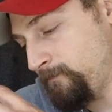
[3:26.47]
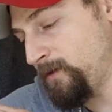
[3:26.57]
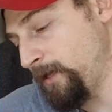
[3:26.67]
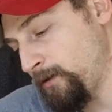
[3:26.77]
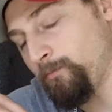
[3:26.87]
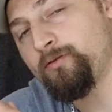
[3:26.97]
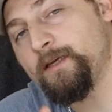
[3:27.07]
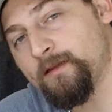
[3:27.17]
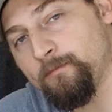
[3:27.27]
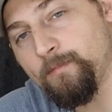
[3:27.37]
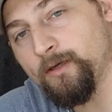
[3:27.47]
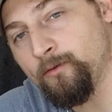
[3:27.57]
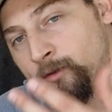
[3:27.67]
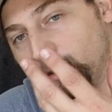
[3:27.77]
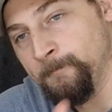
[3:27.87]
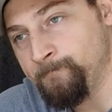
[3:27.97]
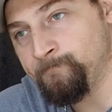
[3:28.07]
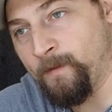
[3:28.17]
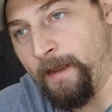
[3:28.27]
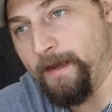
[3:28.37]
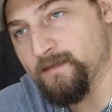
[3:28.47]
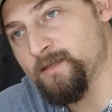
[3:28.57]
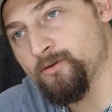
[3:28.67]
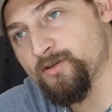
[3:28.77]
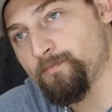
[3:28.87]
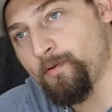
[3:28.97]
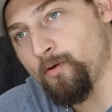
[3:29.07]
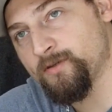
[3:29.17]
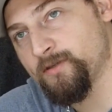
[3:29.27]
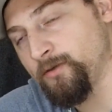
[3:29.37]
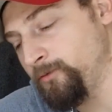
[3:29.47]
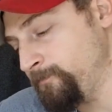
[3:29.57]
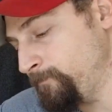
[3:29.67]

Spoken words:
they complete the meal as they're supposed to,